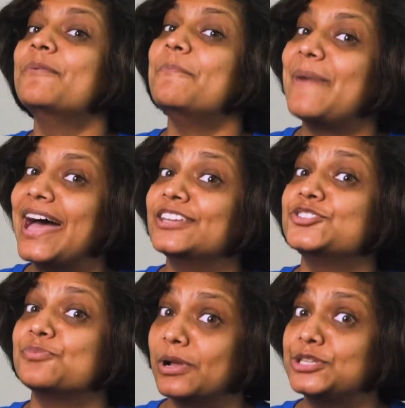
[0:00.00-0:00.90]

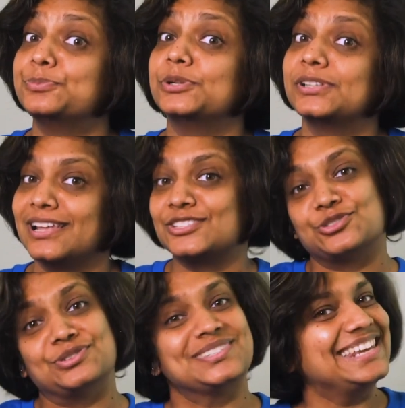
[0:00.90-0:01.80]
manage multiple
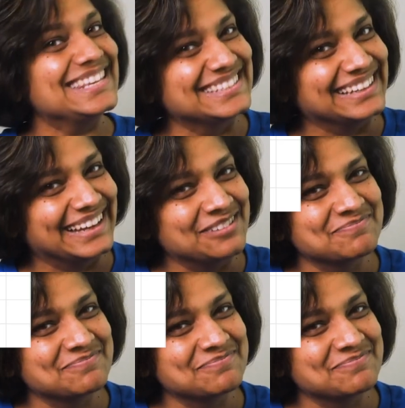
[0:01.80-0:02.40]
clusters easily.